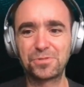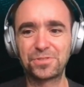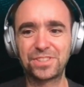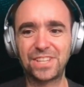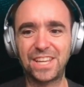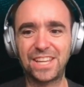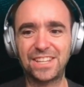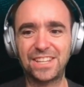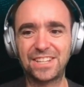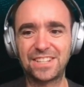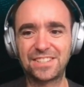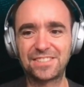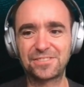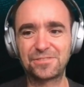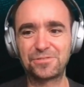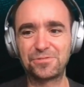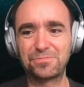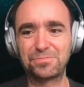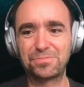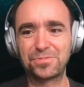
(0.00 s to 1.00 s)
containers,
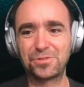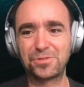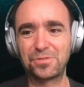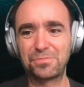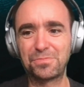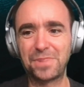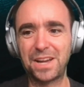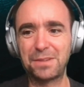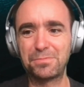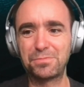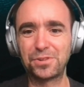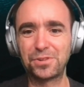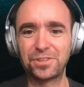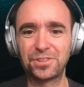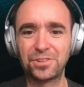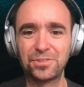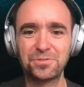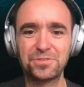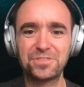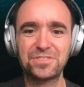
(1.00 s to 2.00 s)
group com Apple
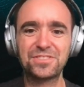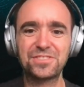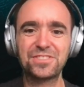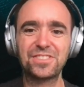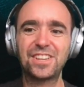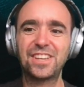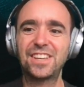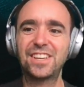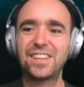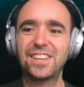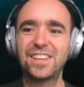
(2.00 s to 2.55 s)
nodes